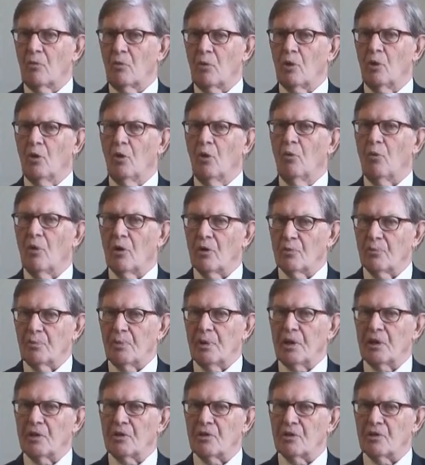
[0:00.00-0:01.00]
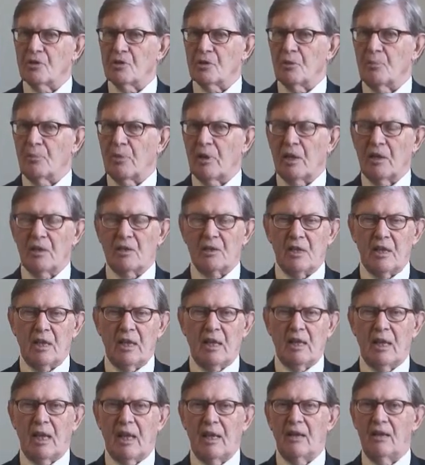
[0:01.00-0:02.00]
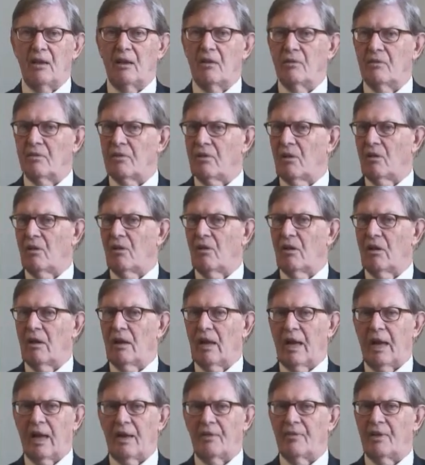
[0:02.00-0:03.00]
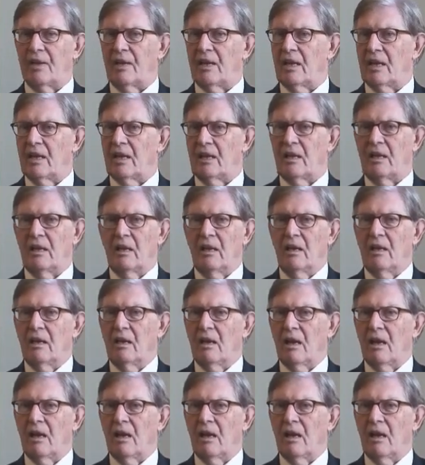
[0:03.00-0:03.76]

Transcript: We all want peace and stability, and I don't have any